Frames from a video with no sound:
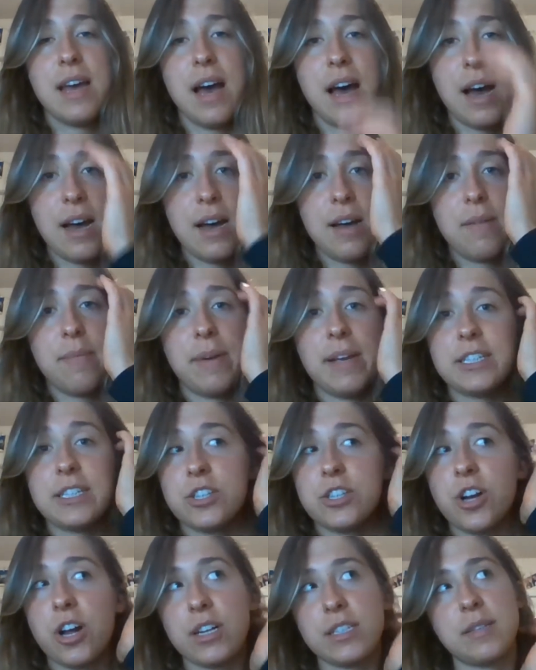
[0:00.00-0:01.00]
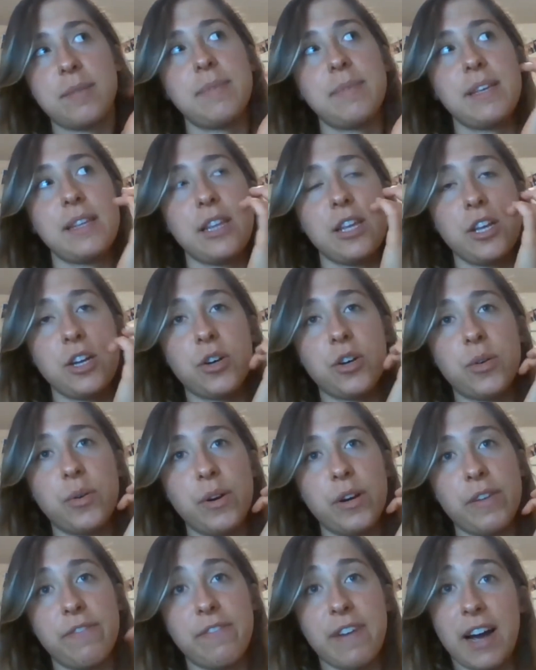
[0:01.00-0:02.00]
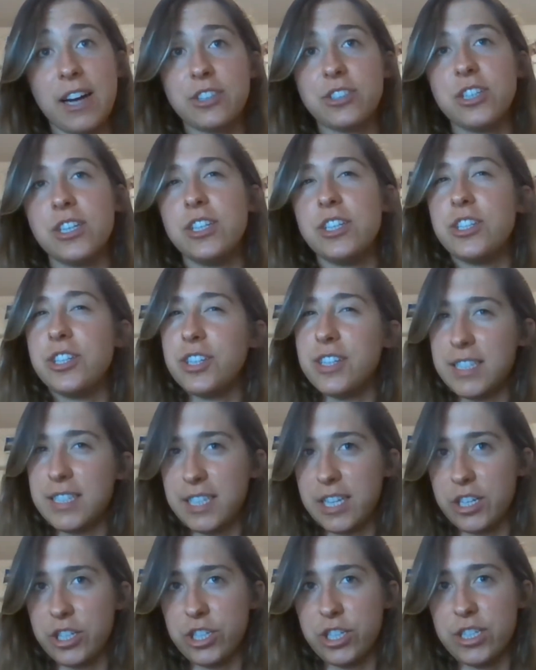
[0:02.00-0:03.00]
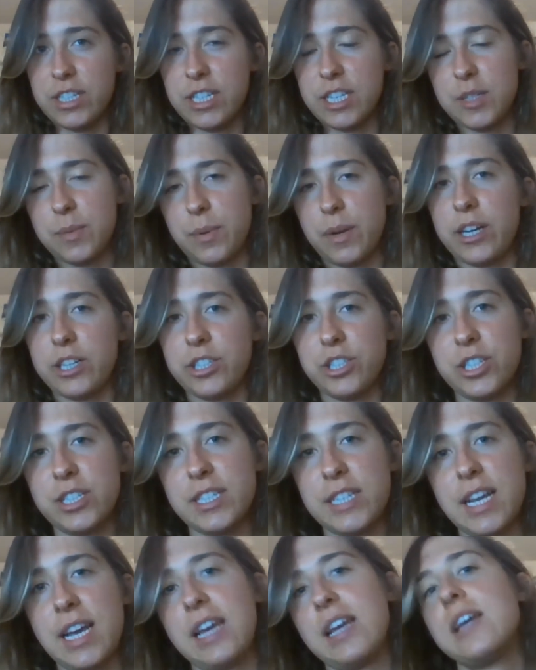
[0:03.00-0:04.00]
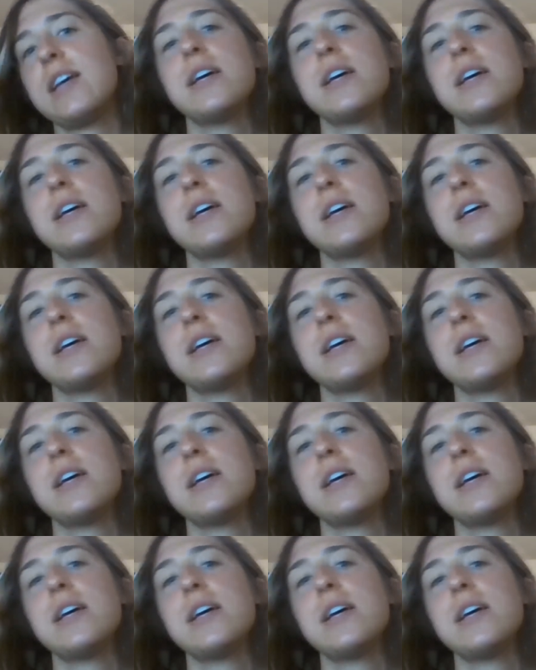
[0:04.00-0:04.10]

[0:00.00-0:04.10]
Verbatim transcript: Um, it's not something that you're going to factor into your decisions, is what I should say.